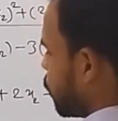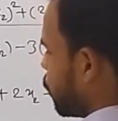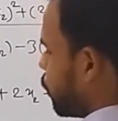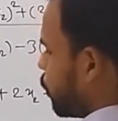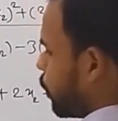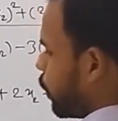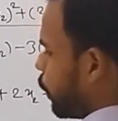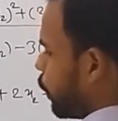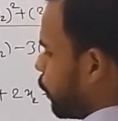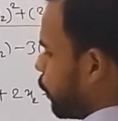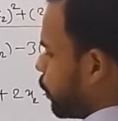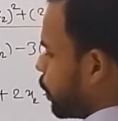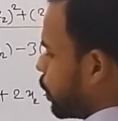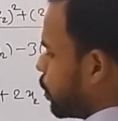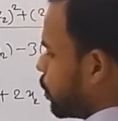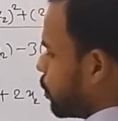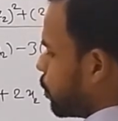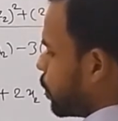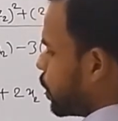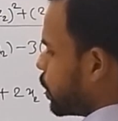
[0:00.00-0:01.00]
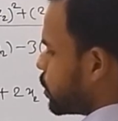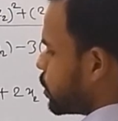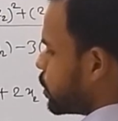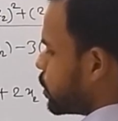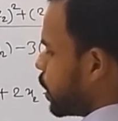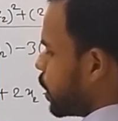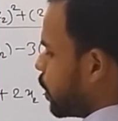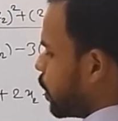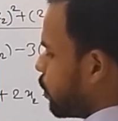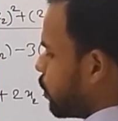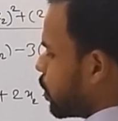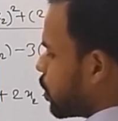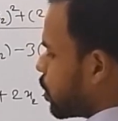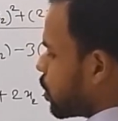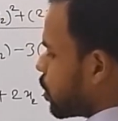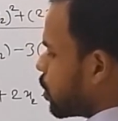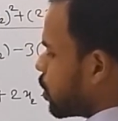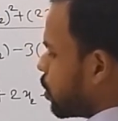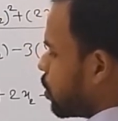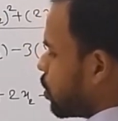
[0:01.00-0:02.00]
y1 plus z1
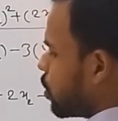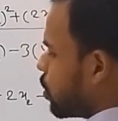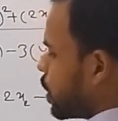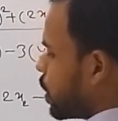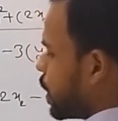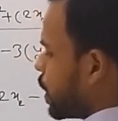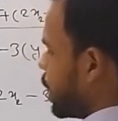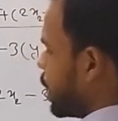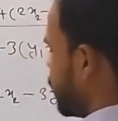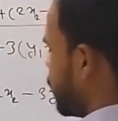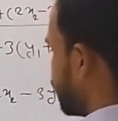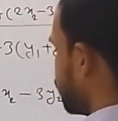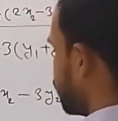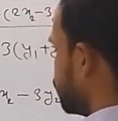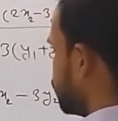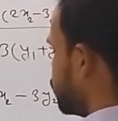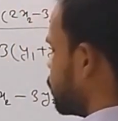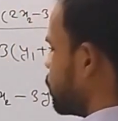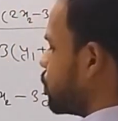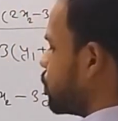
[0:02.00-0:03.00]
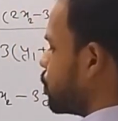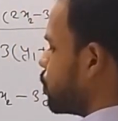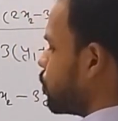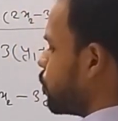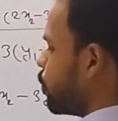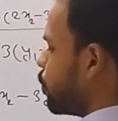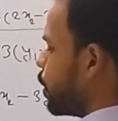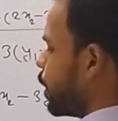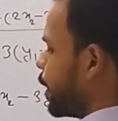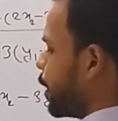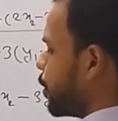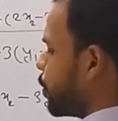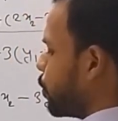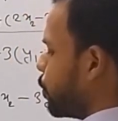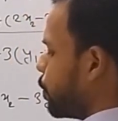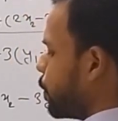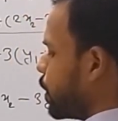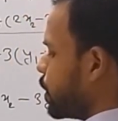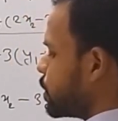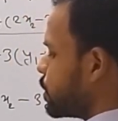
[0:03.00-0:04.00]
into
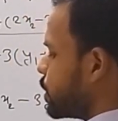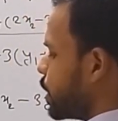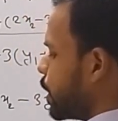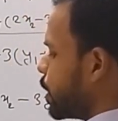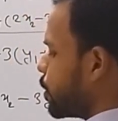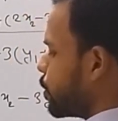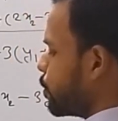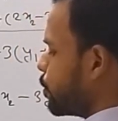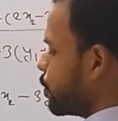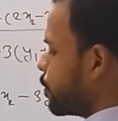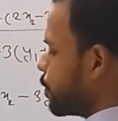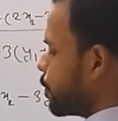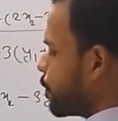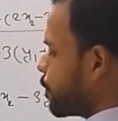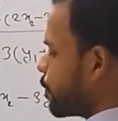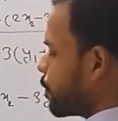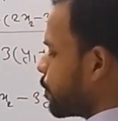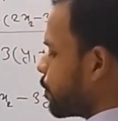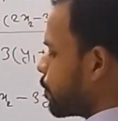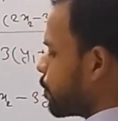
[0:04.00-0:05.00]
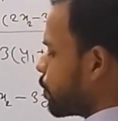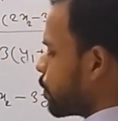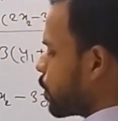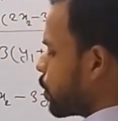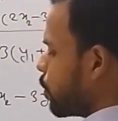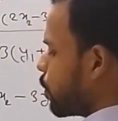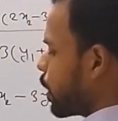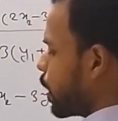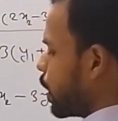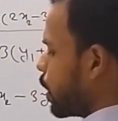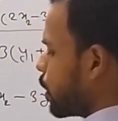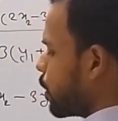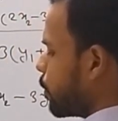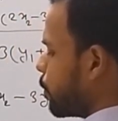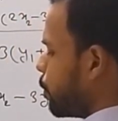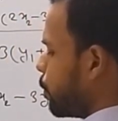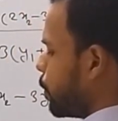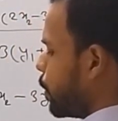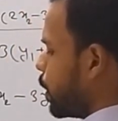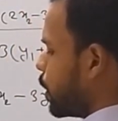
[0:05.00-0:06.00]
y2 plus z2, okay,
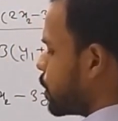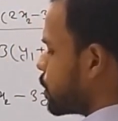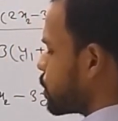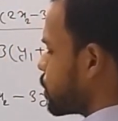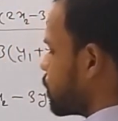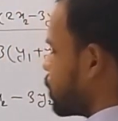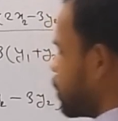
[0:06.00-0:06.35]
plus